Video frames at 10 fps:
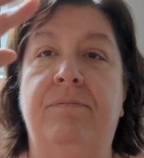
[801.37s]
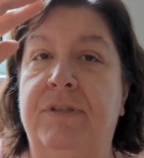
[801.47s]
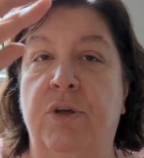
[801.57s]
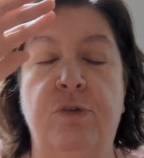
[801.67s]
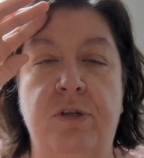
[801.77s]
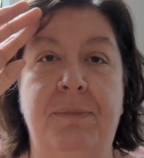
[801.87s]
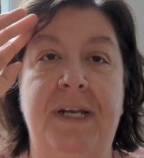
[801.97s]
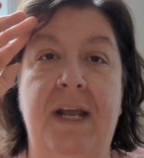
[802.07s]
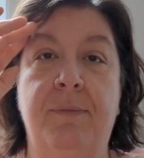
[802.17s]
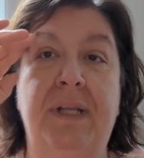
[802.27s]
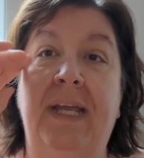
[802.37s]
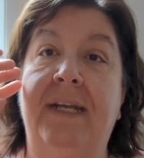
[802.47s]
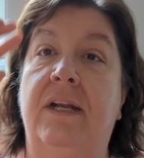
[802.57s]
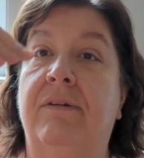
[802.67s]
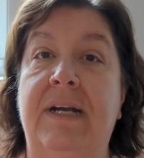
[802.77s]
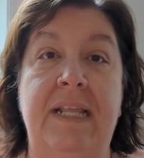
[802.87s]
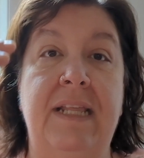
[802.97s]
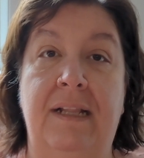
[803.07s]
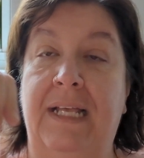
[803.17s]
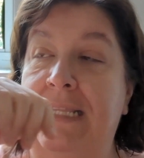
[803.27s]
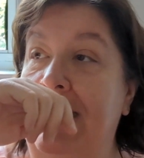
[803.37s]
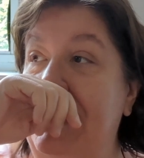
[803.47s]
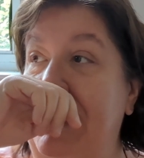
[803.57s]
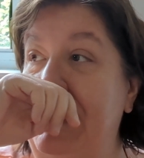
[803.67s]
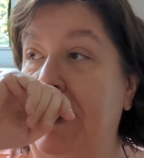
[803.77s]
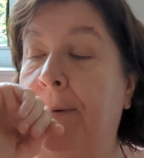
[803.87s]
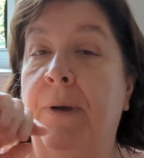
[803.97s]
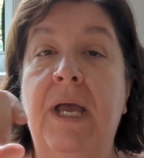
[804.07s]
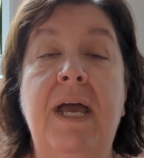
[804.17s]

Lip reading: social media related or anything like this. And so